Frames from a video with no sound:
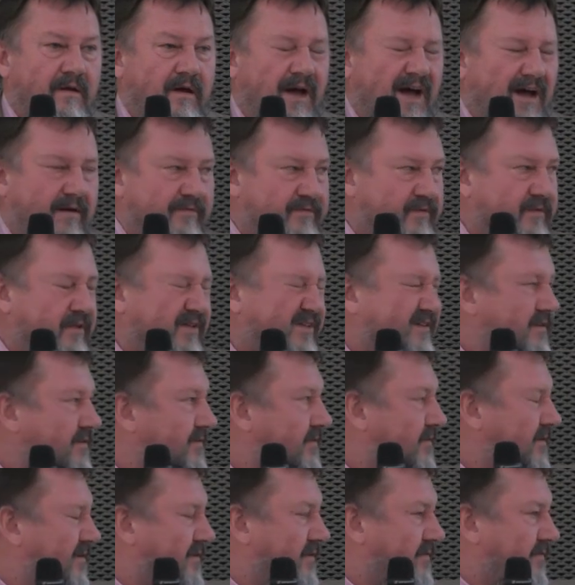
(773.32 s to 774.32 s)
After
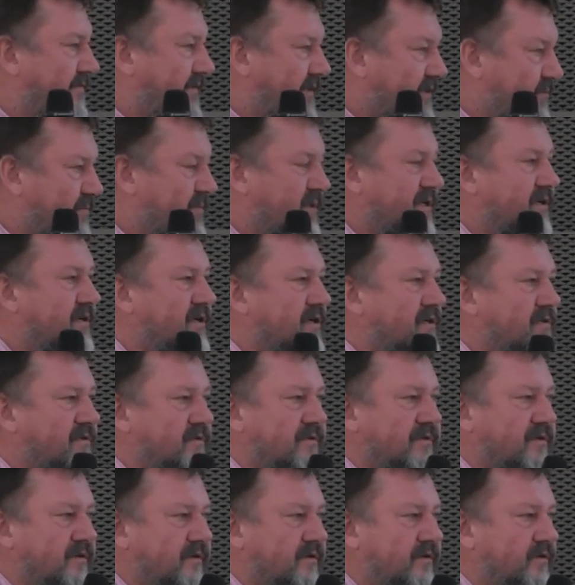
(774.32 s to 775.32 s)
that period,
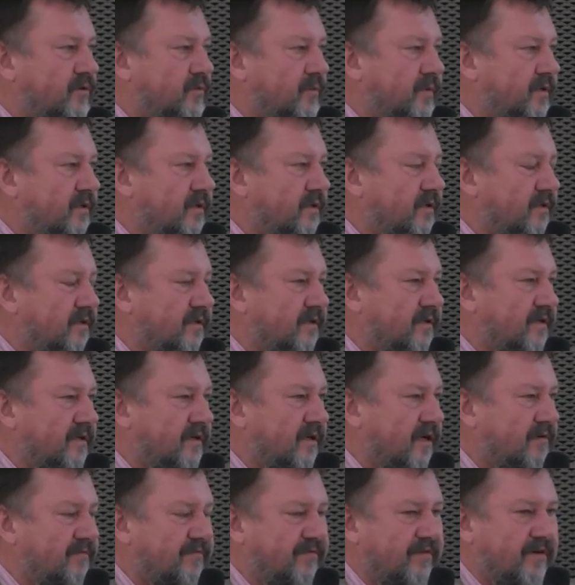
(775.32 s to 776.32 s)
you will
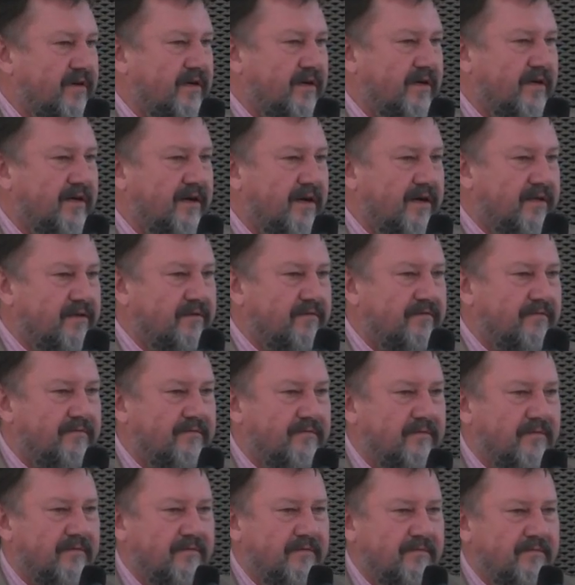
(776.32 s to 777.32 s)
have again
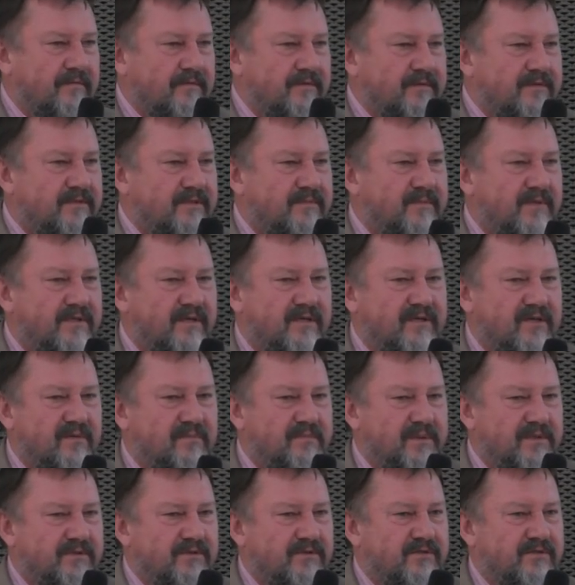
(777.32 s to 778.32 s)
similar
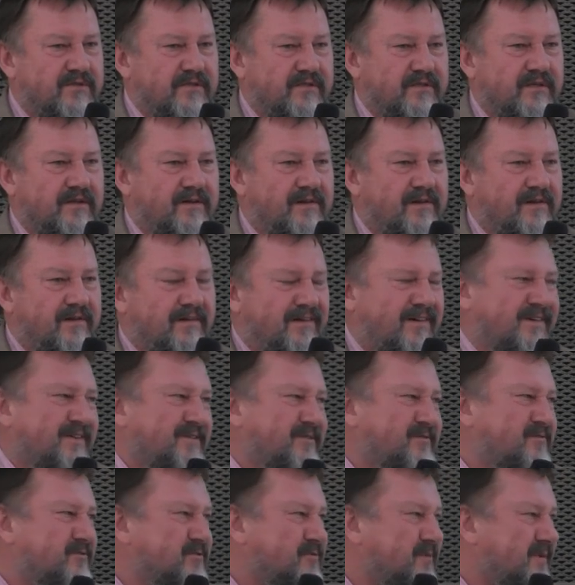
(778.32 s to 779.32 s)
competition.
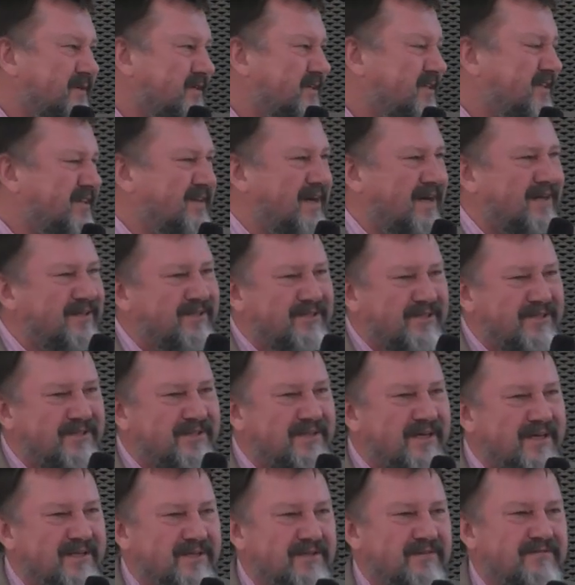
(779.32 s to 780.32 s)
Usually
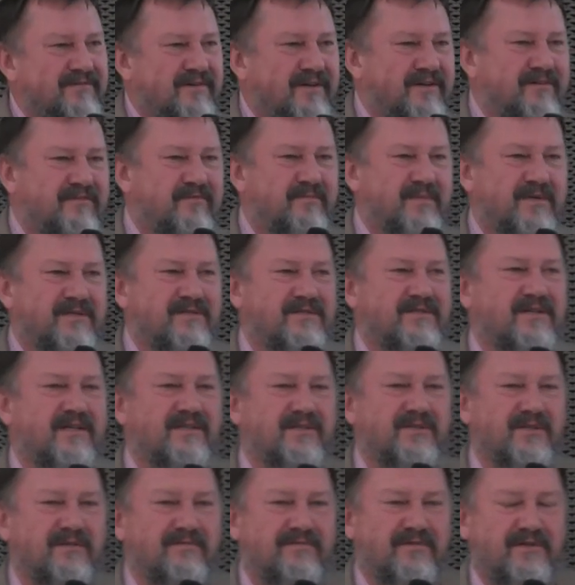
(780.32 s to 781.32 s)

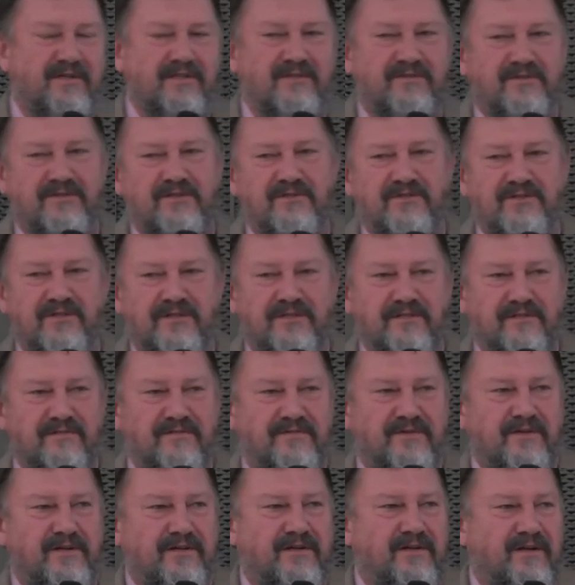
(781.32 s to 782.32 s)
95% of head teachers,
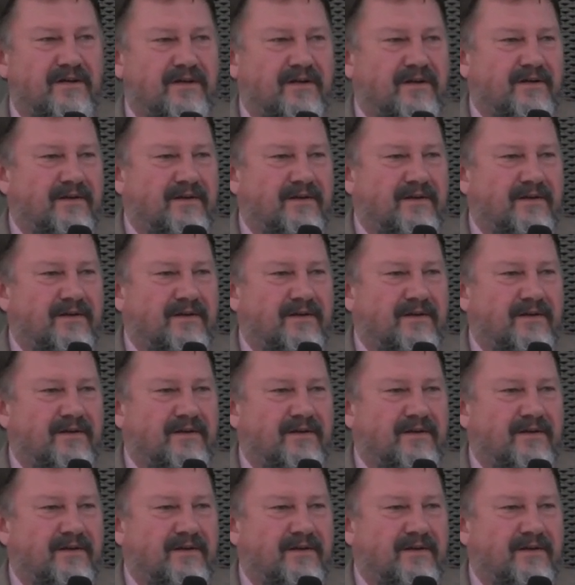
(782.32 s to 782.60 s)
they